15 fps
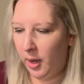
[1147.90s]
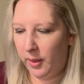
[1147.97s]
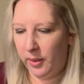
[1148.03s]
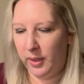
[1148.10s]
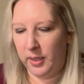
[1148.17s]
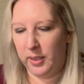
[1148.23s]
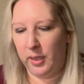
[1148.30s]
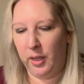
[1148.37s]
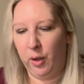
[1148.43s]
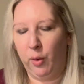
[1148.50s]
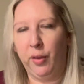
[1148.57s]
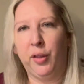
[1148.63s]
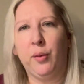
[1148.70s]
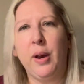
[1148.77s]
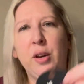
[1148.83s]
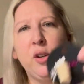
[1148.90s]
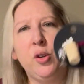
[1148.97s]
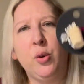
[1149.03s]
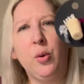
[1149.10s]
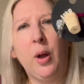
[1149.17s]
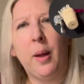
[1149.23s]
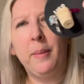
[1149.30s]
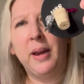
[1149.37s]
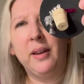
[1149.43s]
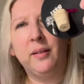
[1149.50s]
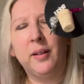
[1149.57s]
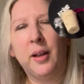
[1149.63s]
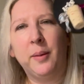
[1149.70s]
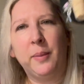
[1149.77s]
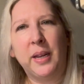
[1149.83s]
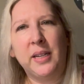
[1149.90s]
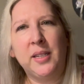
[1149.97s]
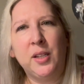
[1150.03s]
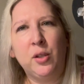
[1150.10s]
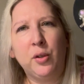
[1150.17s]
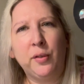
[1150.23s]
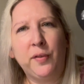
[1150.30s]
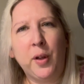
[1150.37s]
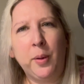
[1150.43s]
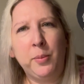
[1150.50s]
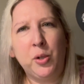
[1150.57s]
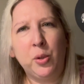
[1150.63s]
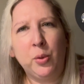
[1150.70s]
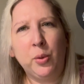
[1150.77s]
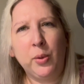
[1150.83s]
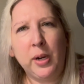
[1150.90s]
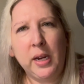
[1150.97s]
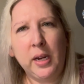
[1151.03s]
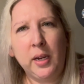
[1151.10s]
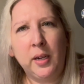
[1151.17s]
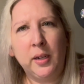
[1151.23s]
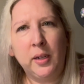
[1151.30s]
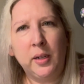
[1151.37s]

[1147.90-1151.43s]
This little thread jewelry, like scissor fob jewelry.